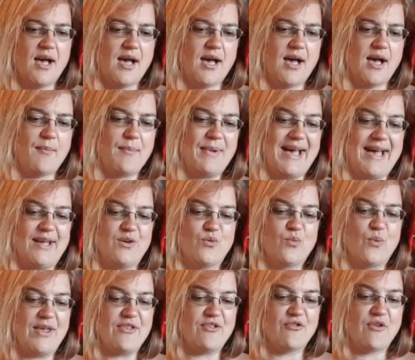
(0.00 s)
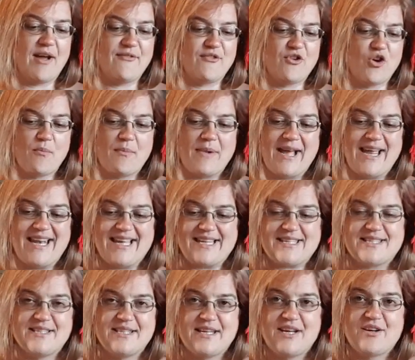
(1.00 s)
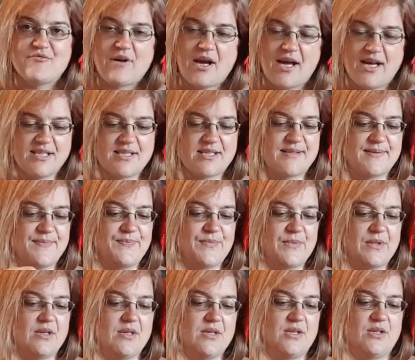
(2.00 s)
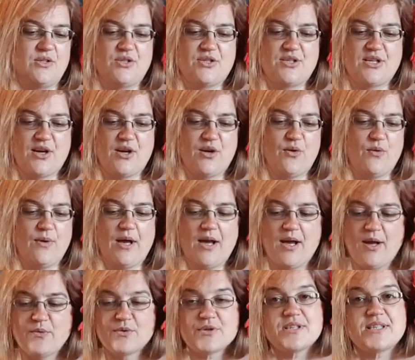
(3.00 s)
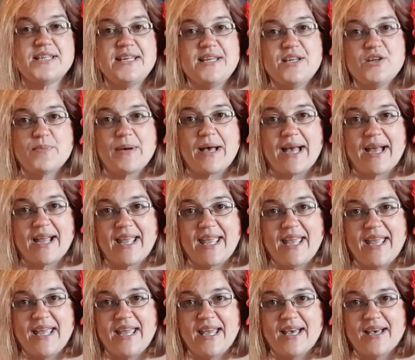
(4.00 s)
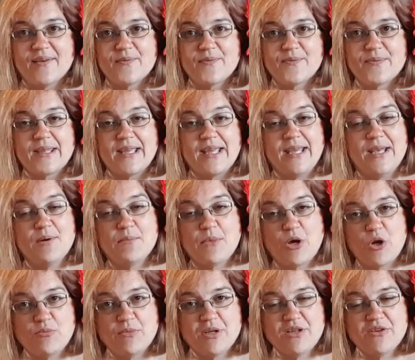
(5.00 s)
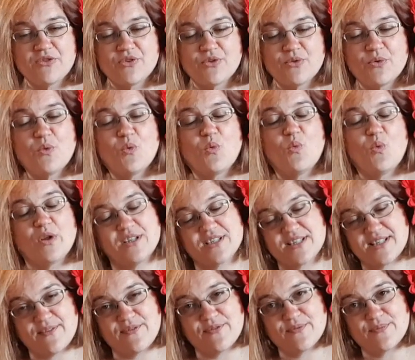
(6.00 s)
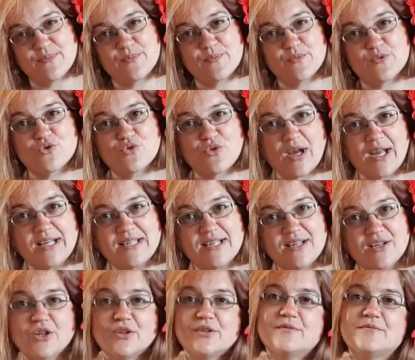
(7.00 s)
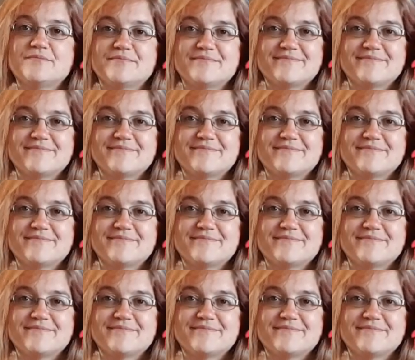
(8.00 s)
and whether I've got my elastic right. So I will see you back here in a moment once I've tried it on.